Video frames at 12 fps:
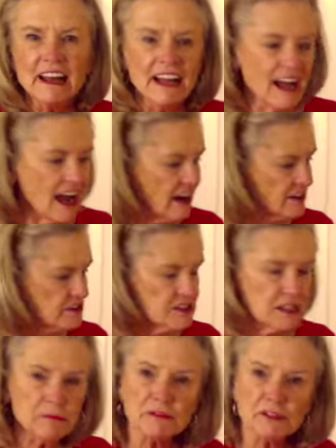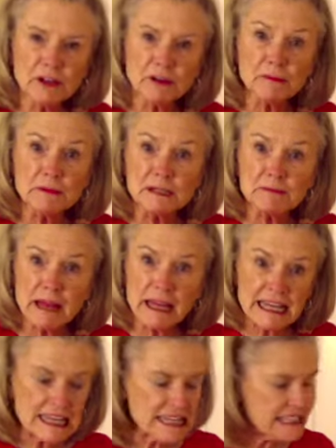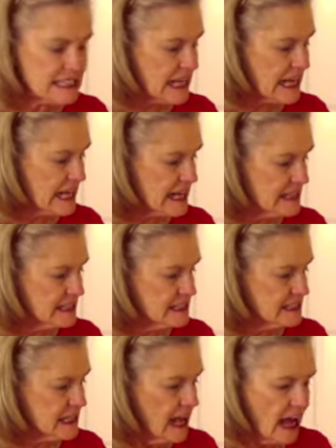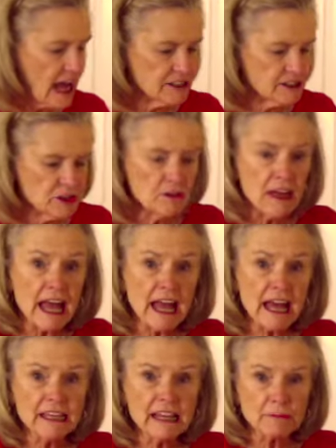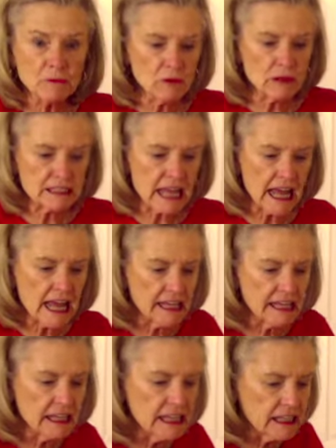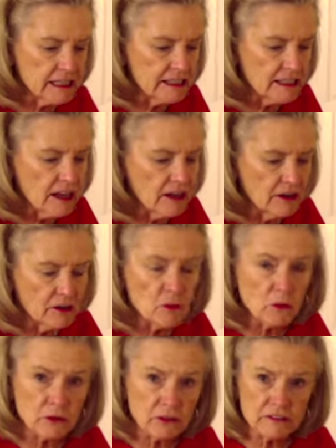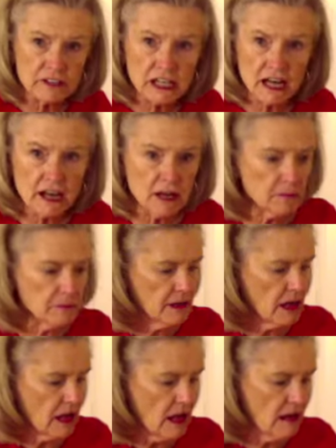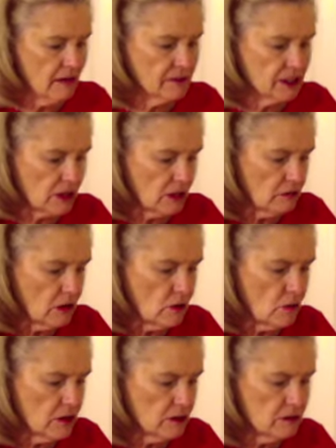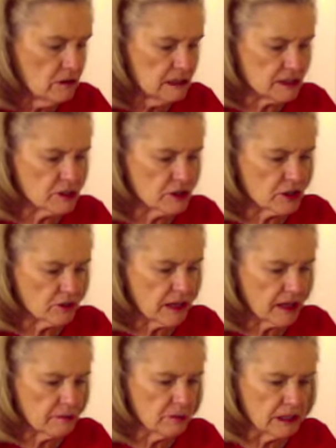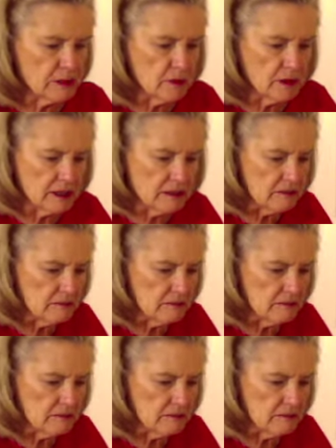Our simple syrup is made, and to that I'm going to add in 1/4 cup of canola oil and stir that up really well.